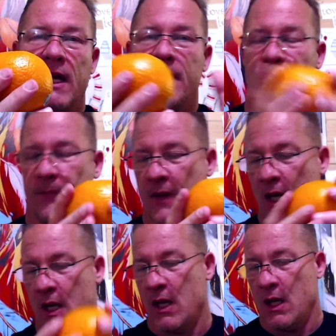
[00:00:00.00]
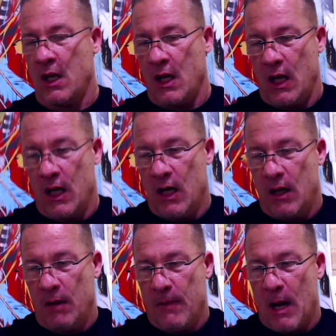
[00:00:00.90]
right?
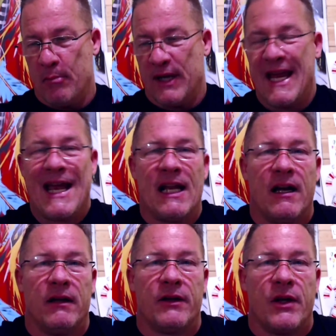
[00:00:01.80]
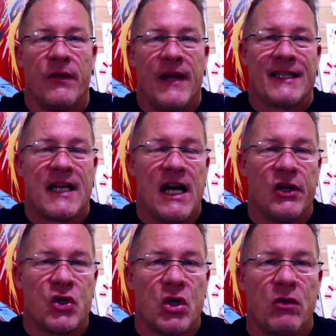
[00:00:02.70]
A banana, that's kind
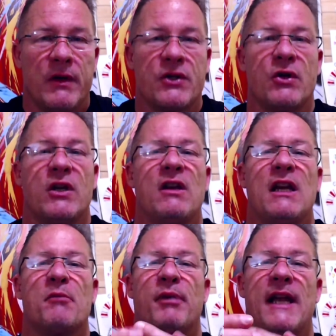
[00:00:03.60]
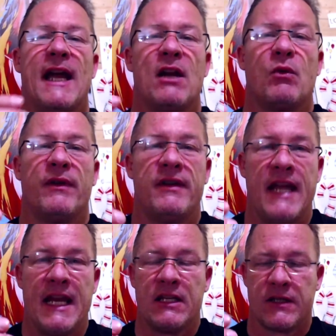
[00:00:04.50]
of sugary. So you can eat a banana with
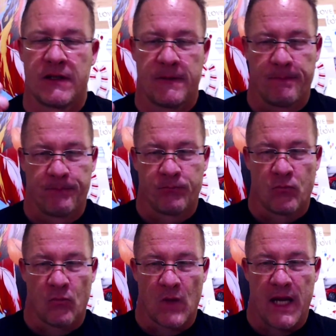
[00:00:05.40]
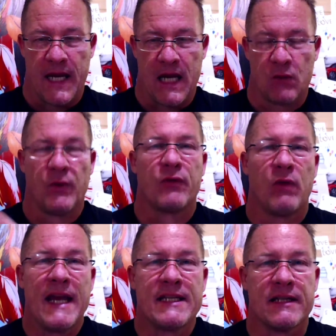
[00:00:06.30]
dates and with
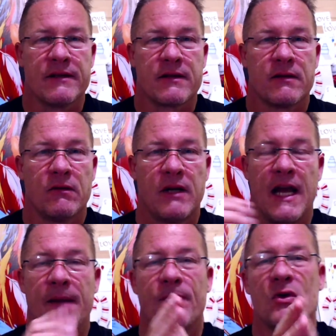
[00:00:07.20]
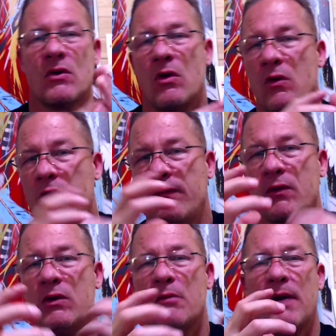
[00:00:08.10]
raisins, okay? There's a whole
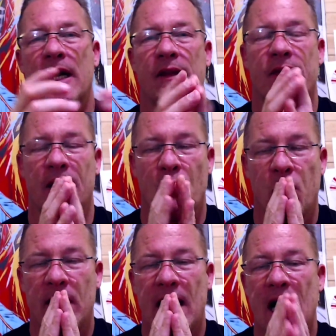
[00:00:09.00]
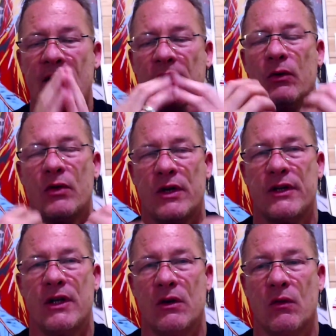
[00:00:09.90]
food combining thing. What I've learned to
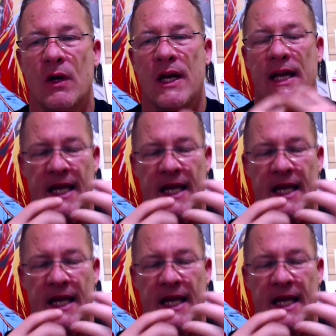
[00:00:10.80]
do